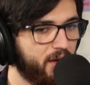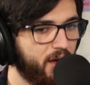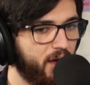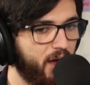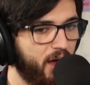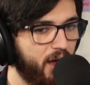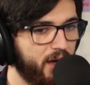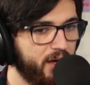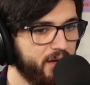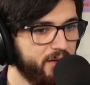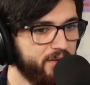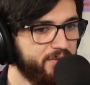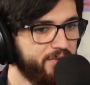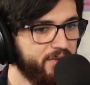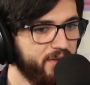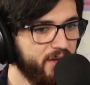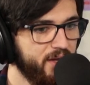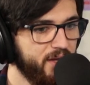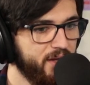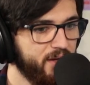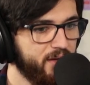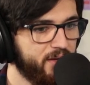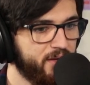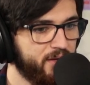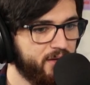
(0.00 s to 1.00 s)
I
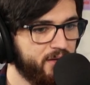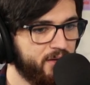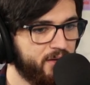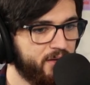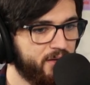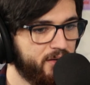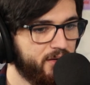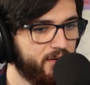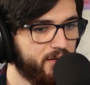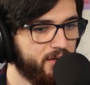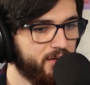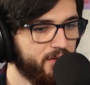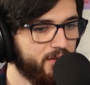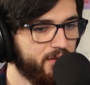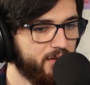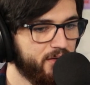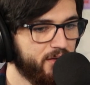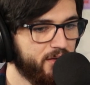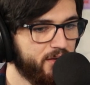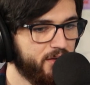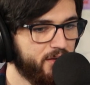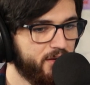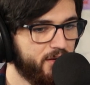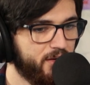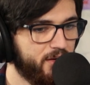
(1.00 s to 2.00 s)
think
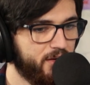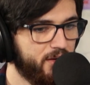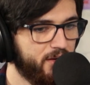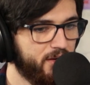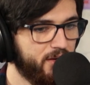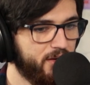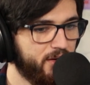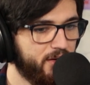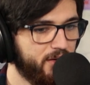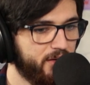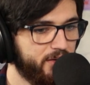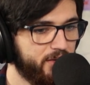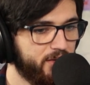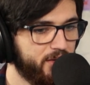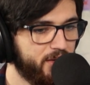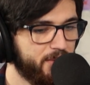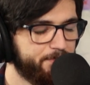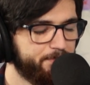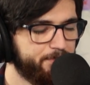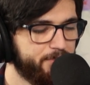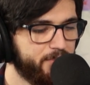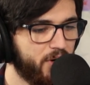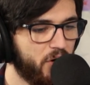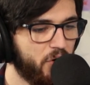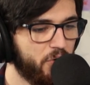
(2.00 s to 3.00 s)
the
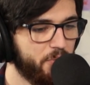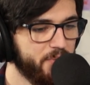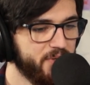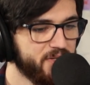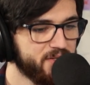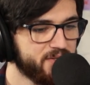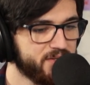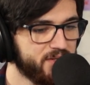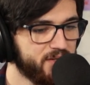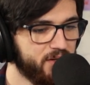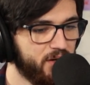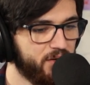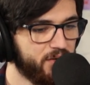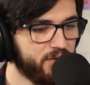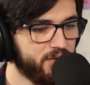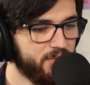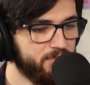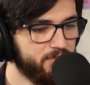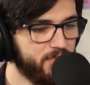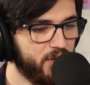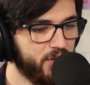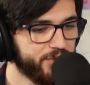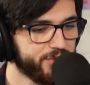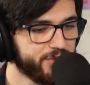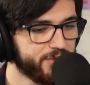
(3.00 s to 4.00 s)
moments that are the
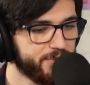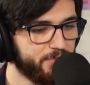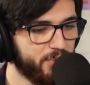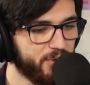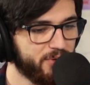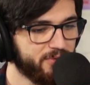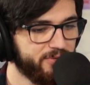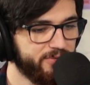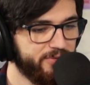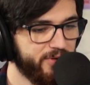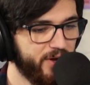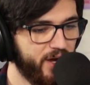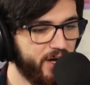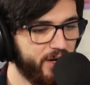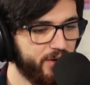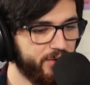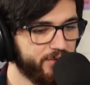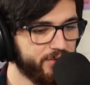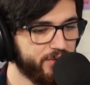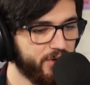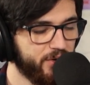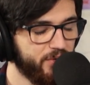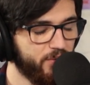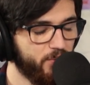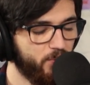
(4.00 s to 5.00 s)
most profound
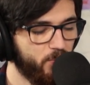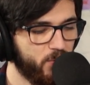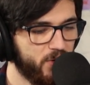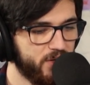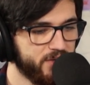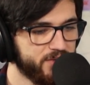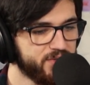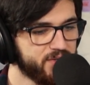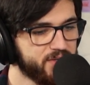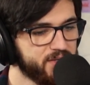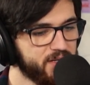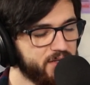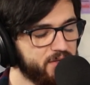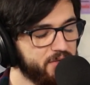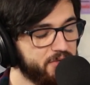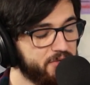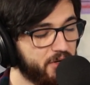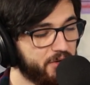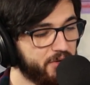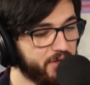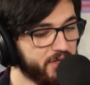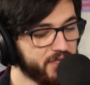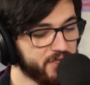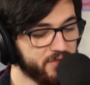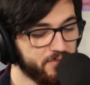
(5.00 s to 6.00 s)
are the ones that you
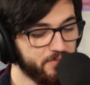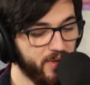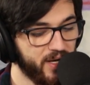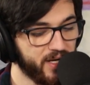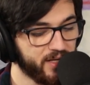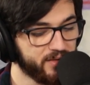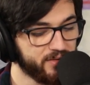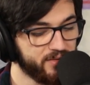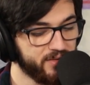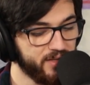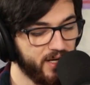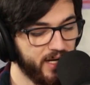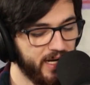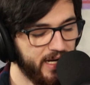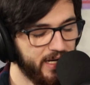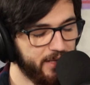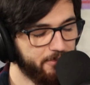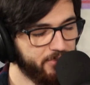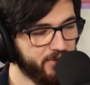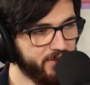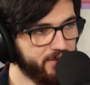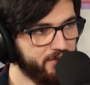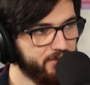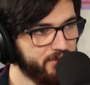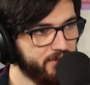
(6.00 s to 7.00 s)
don't expect to
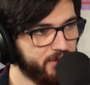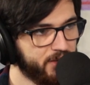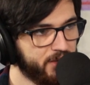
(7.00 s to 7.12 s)
happen.